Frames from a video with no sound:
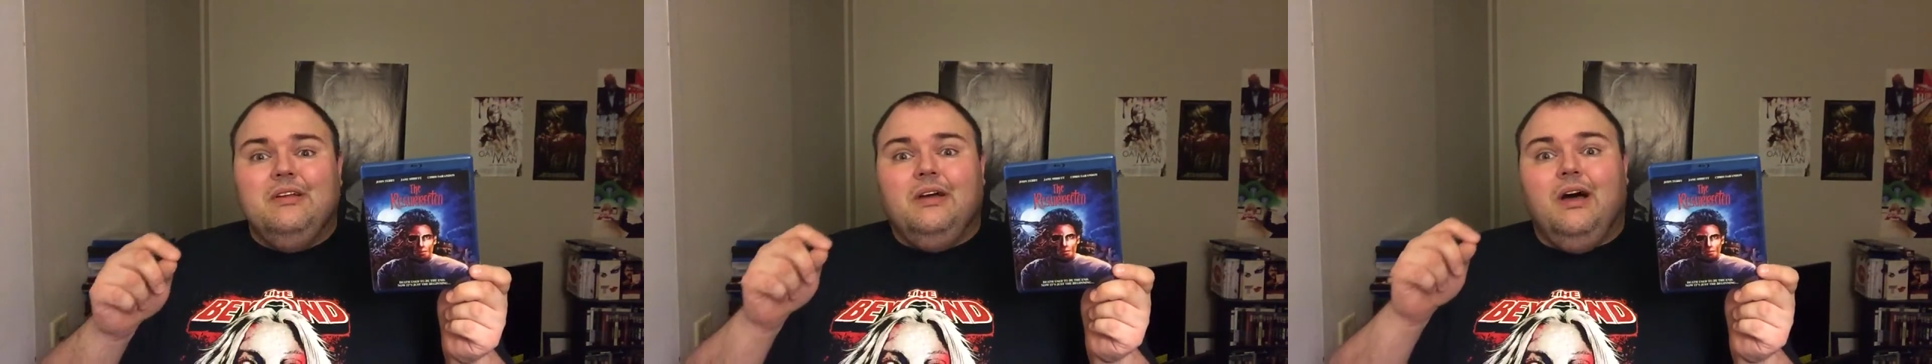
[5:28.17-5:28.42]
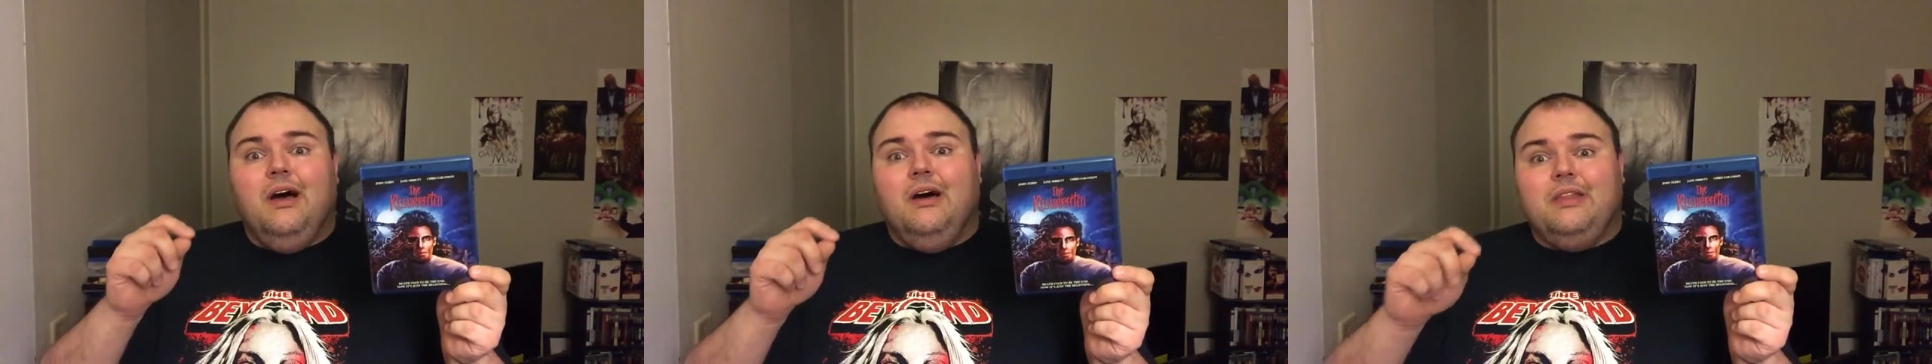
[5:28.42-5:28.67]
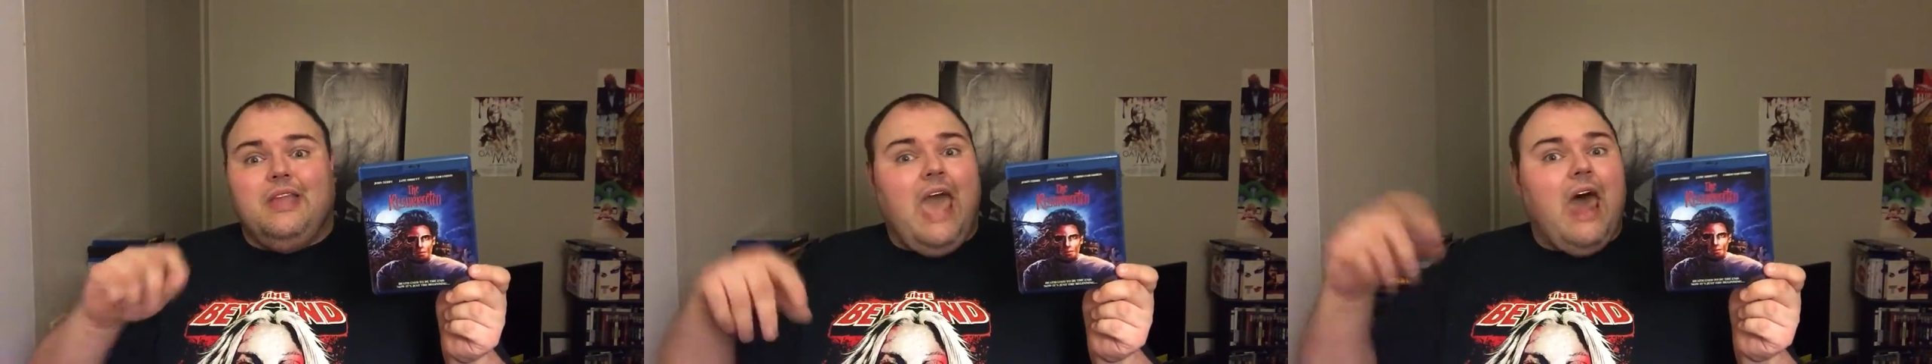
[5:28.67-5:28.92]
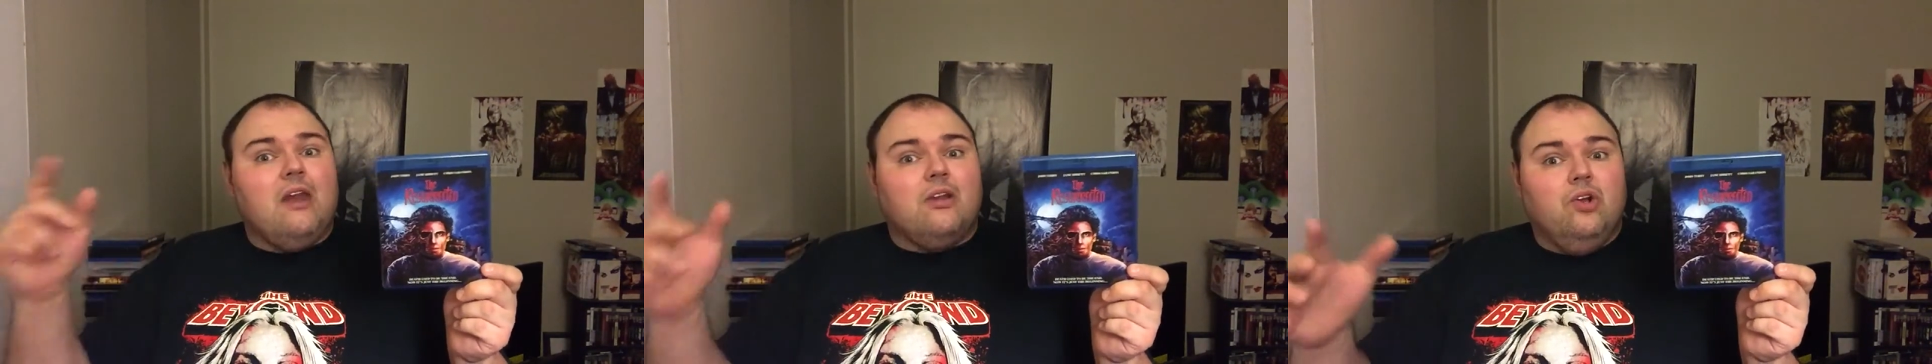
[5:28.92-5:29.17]
the
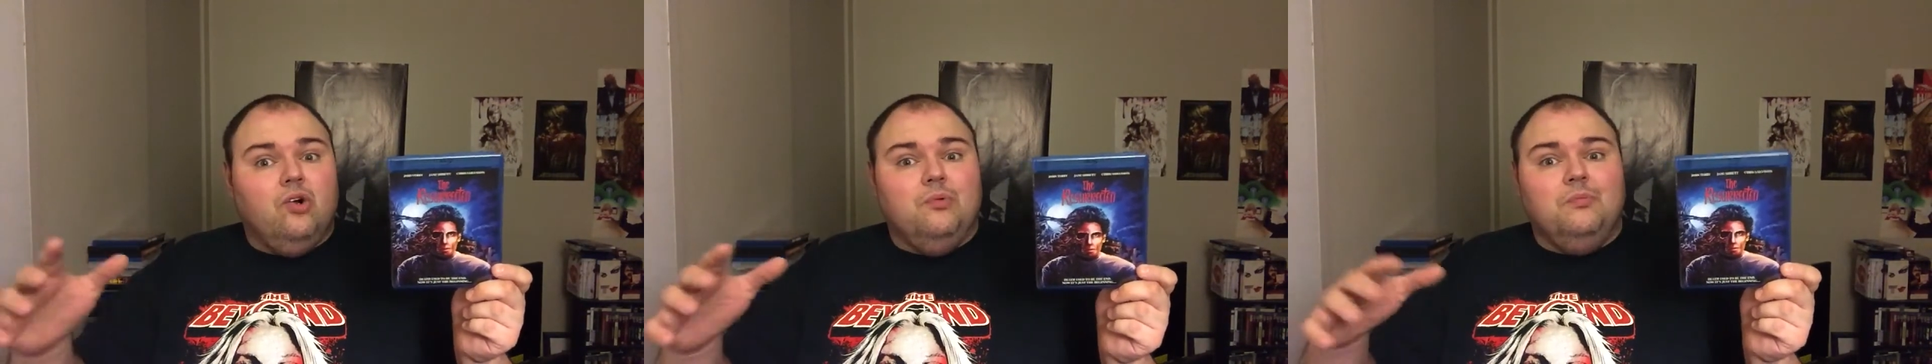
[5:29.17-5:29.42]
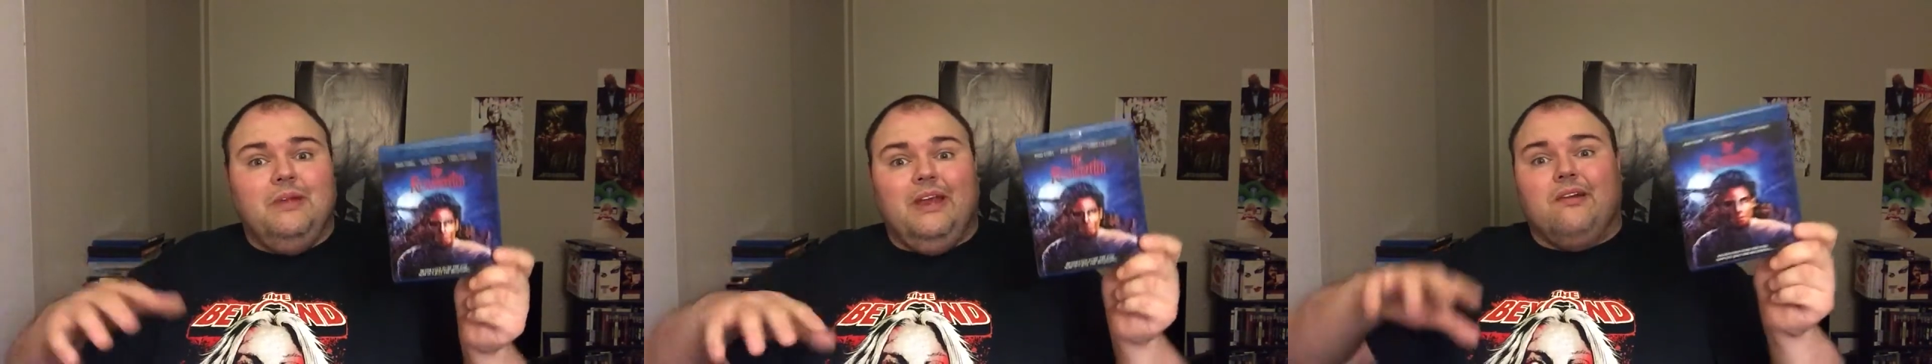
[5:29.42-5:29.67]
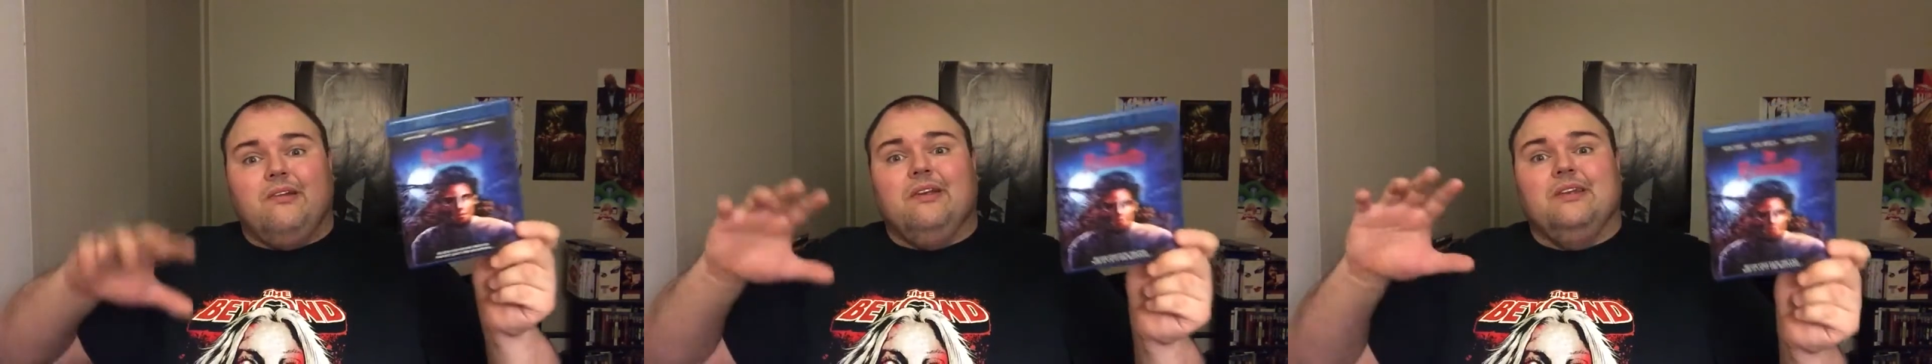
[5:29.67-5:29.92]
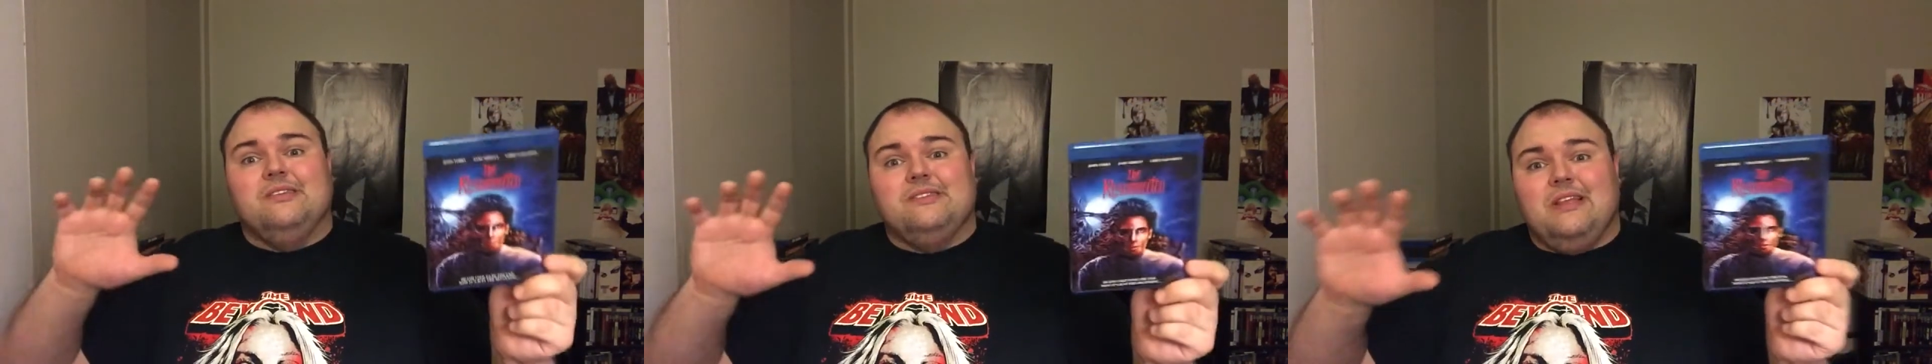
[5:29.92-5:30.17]
catacomb
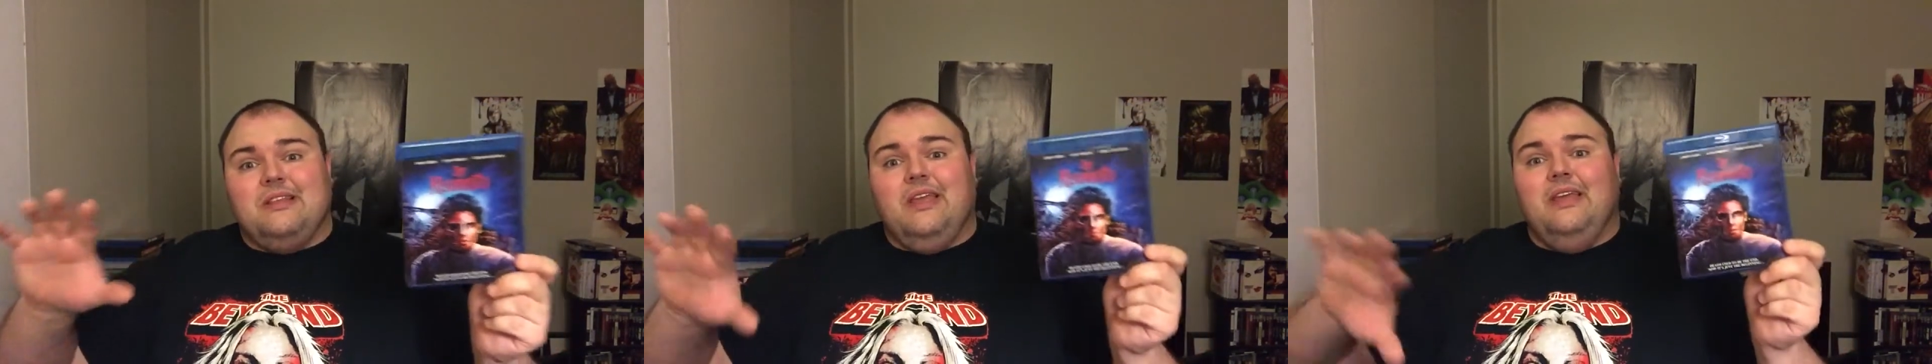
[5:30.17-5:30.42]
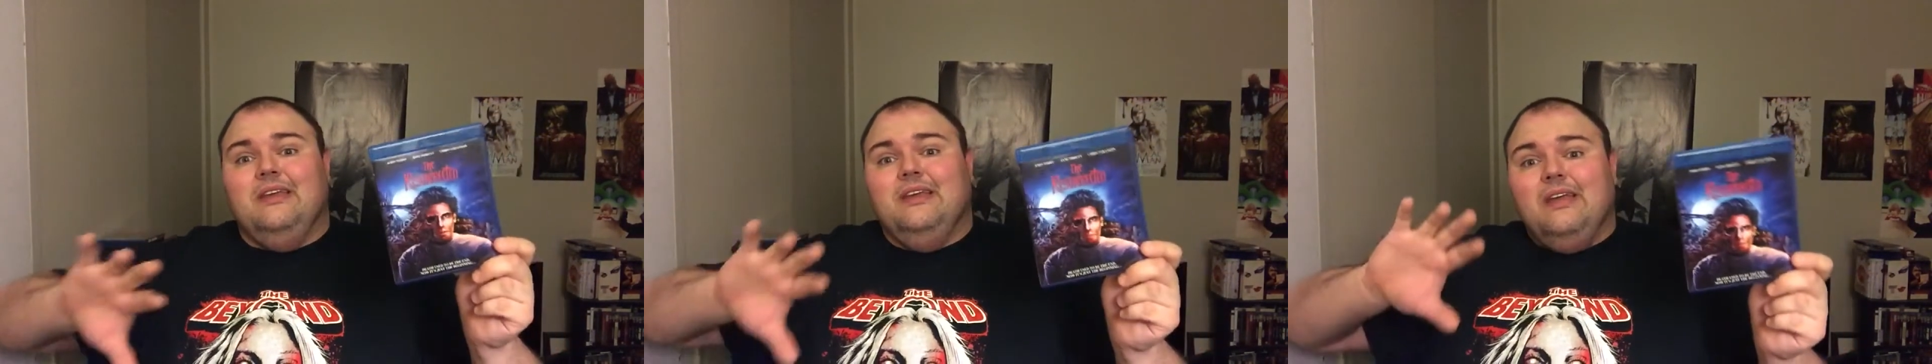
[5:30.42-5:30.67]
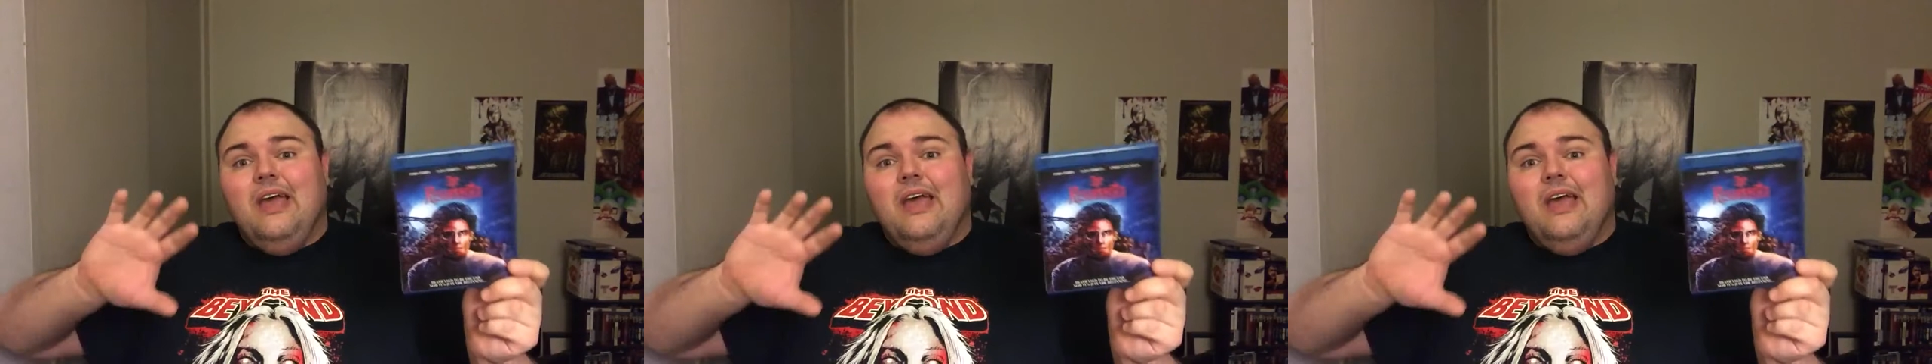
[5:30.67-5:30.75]
areas that they